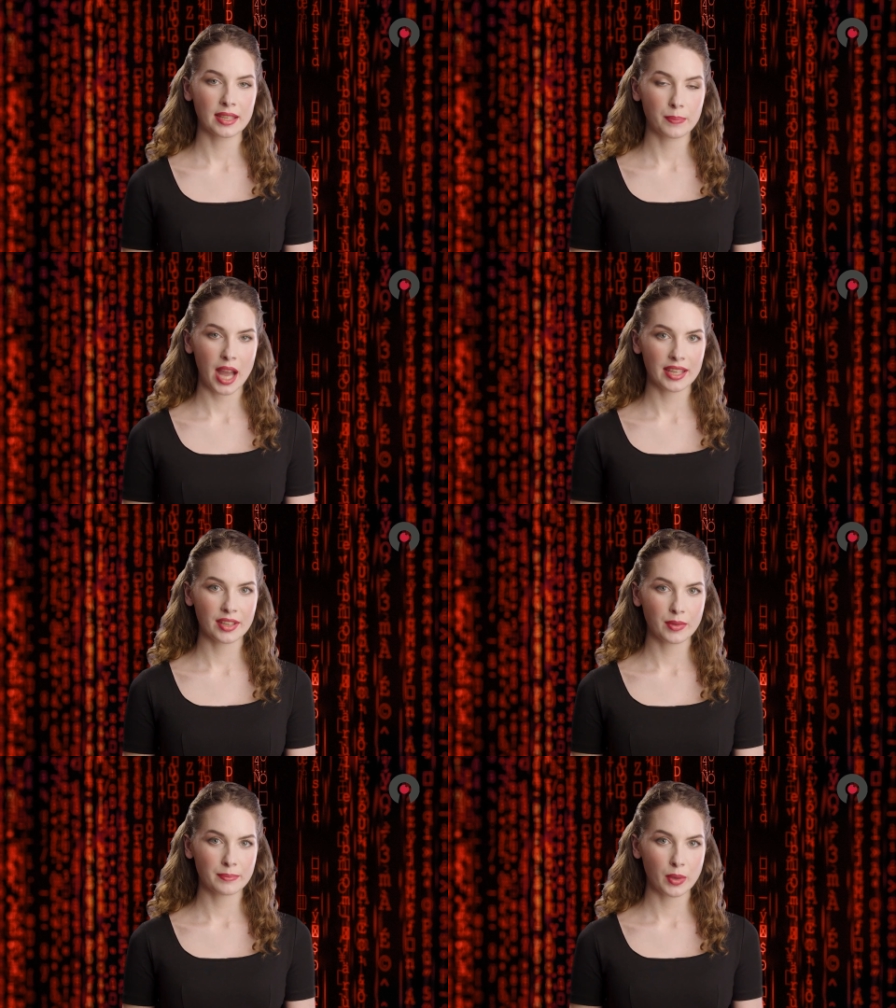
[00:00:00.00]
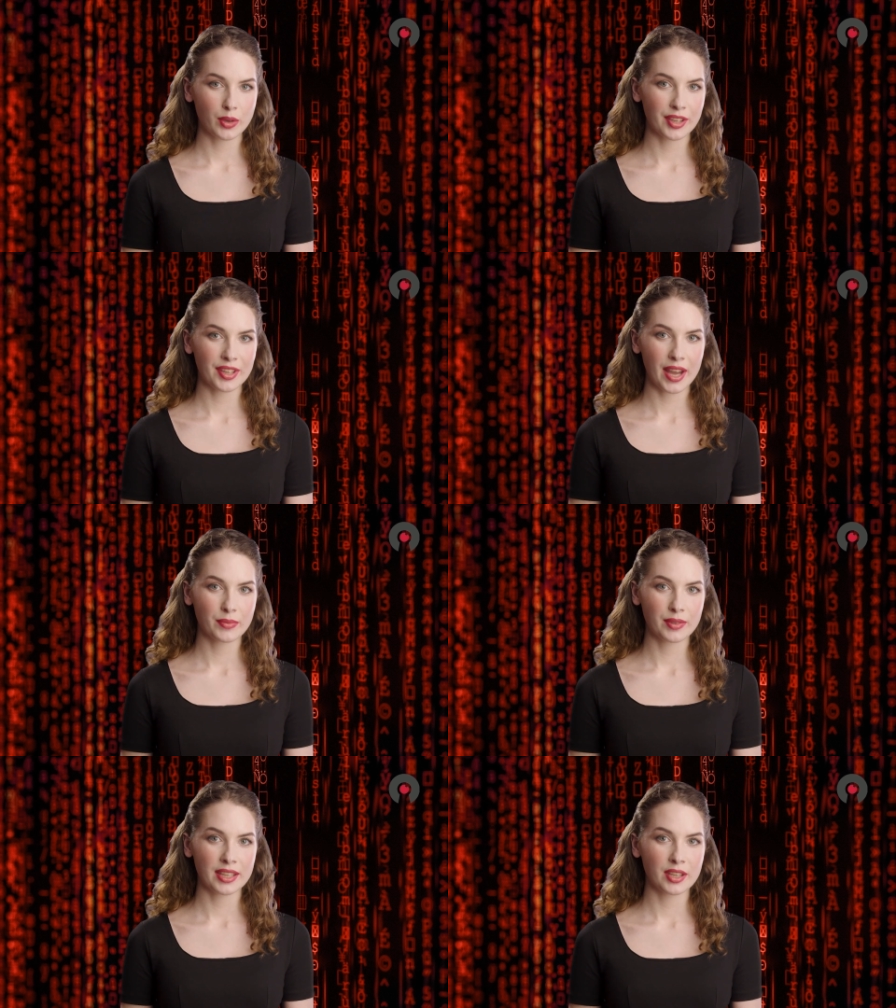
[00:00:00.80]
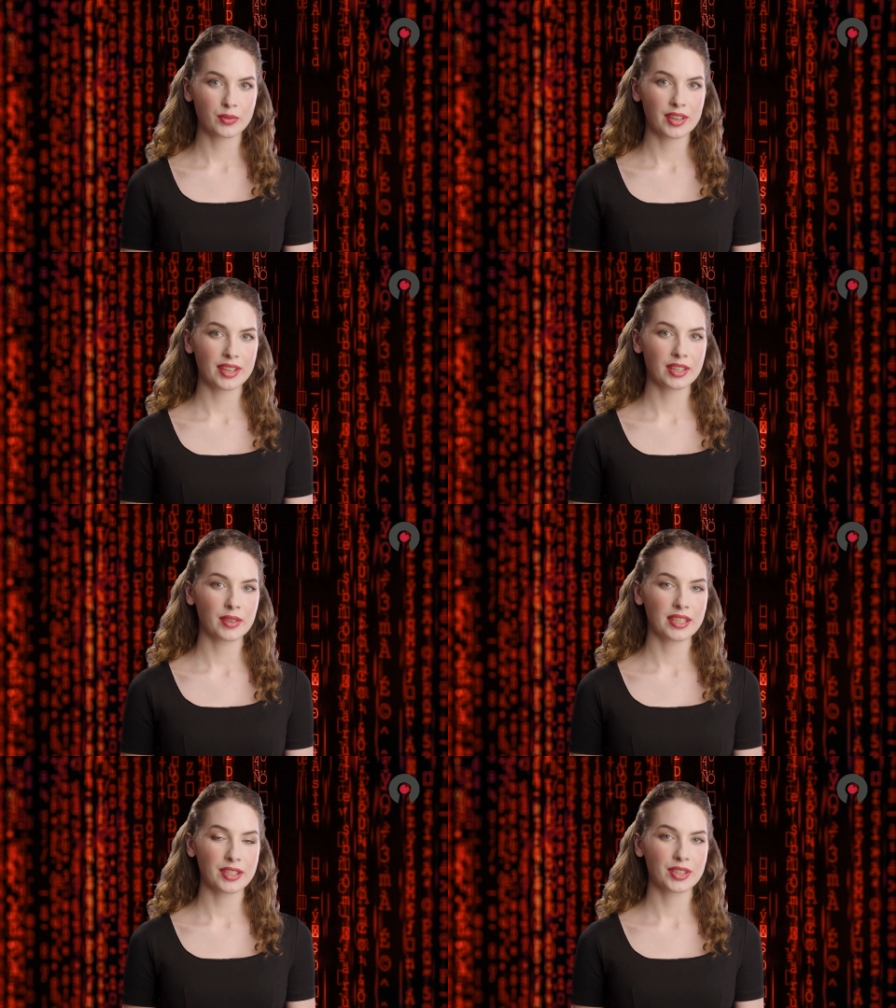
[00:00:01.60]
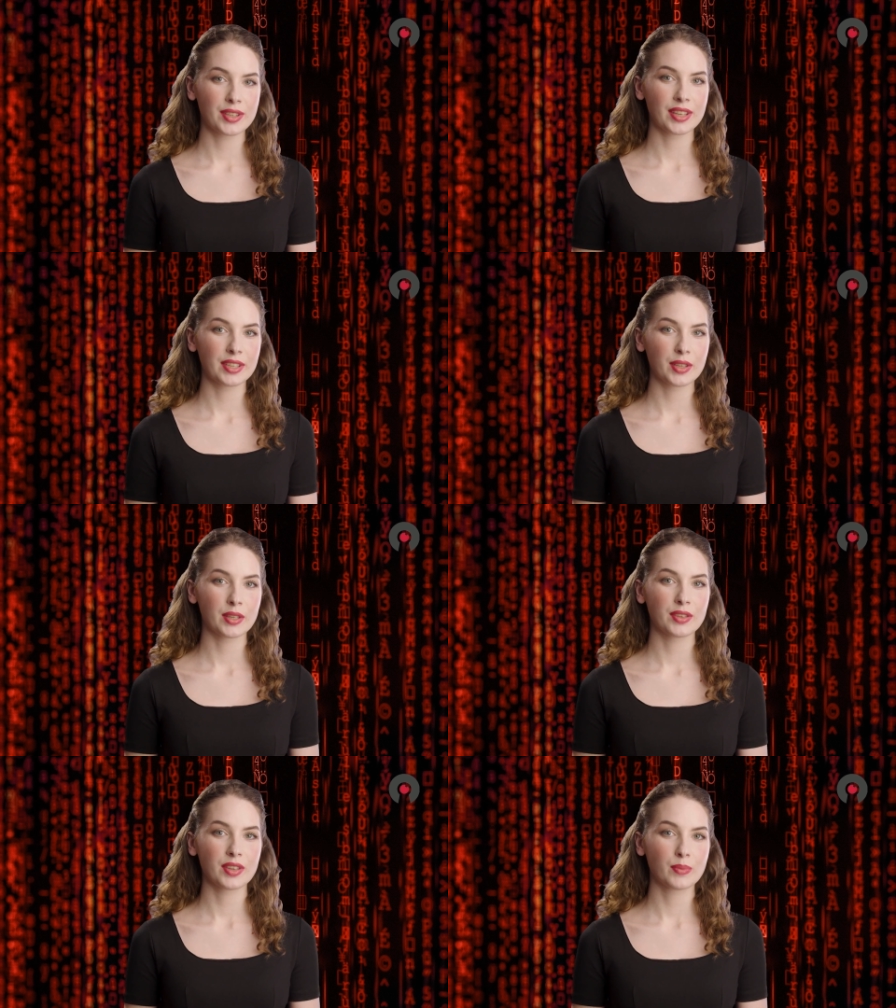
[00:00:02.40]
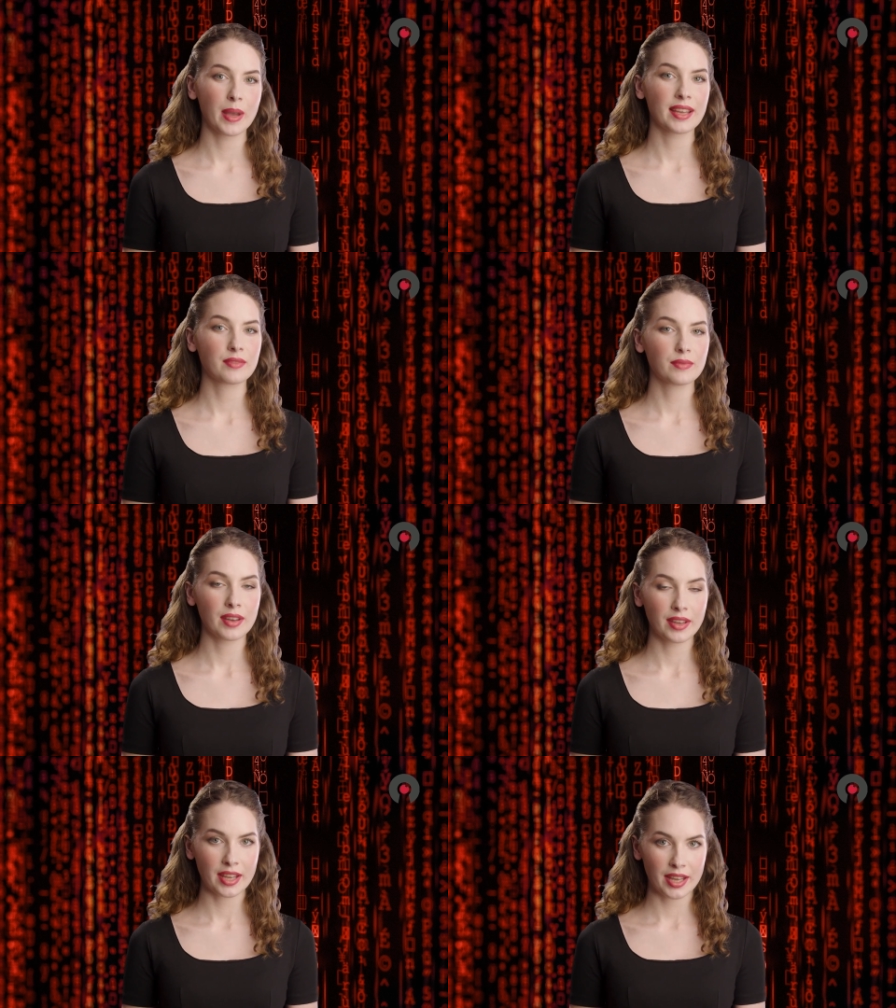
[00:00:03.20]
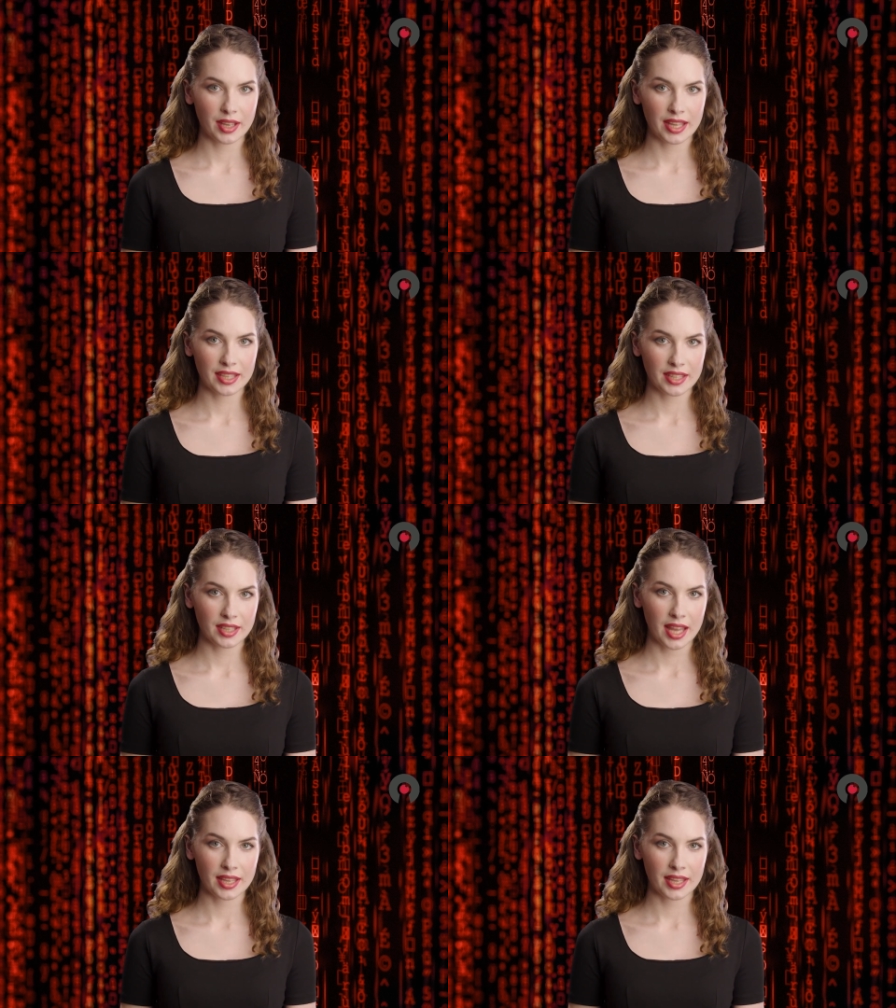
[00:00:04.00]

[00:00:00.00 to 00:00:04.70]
as part of a broader cybersecurity strategy that includes a range of other technologies